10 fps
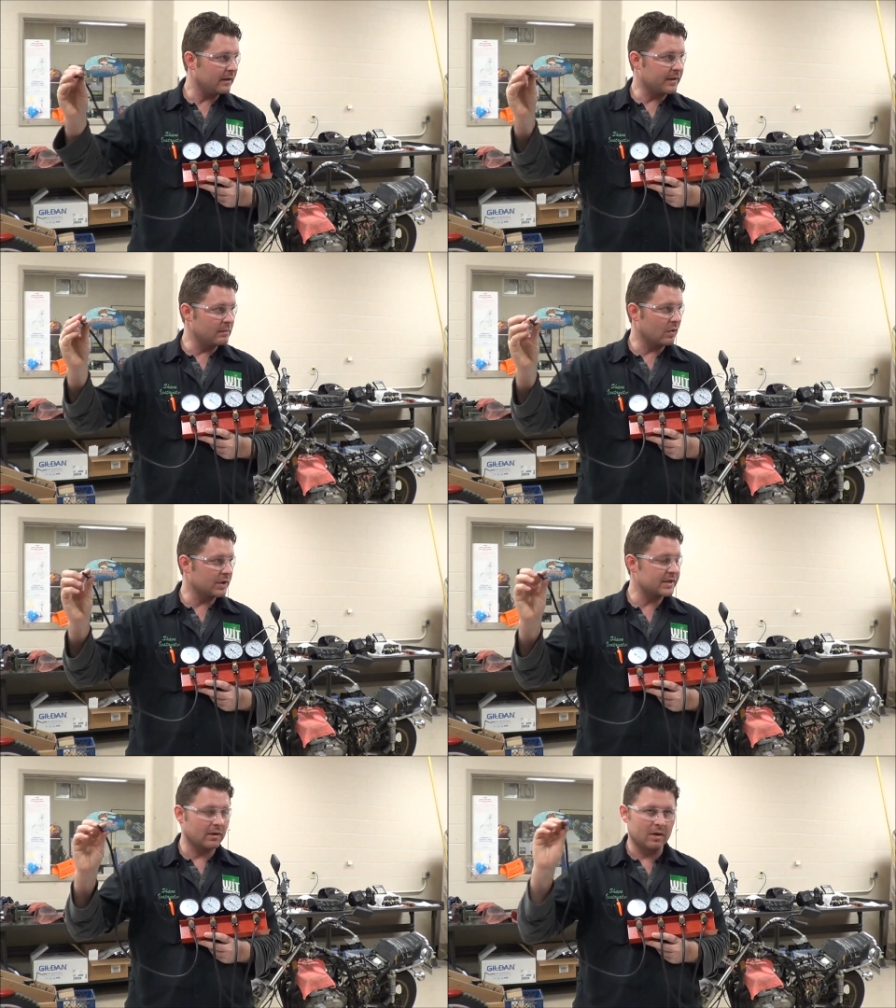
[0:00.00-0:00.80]
the
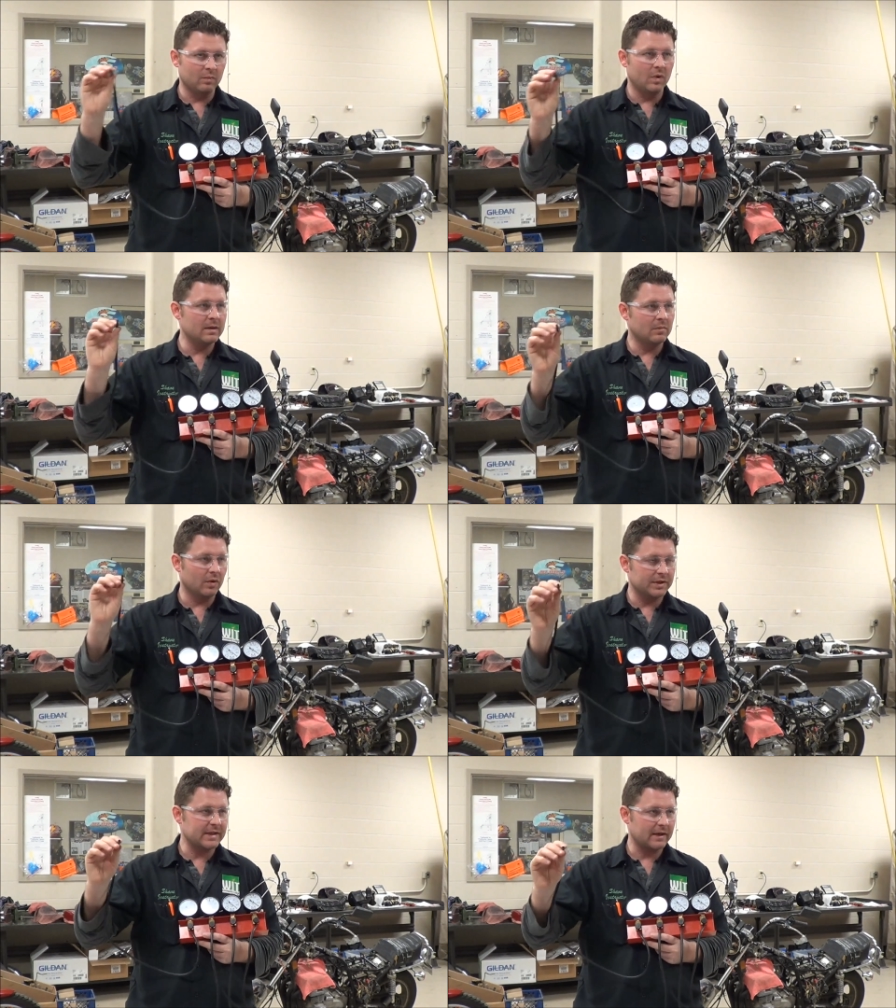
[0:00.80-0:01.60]
motors on one
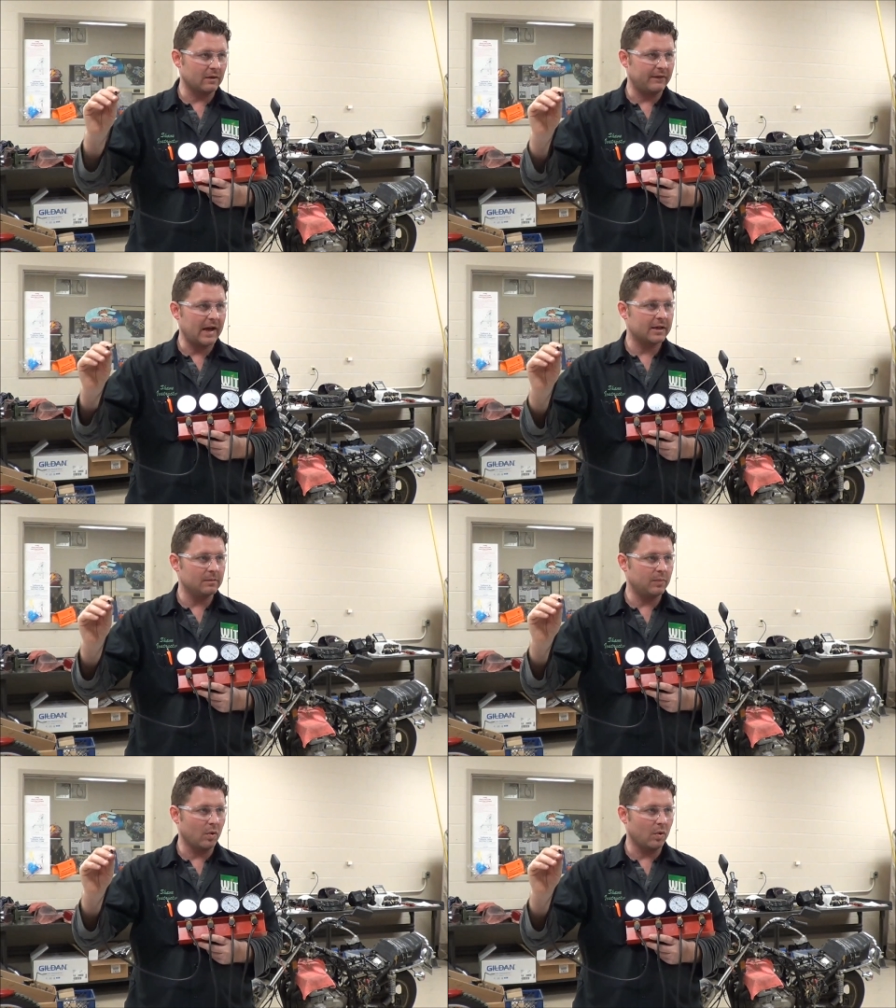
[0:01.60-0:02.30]
motorcycle vacuum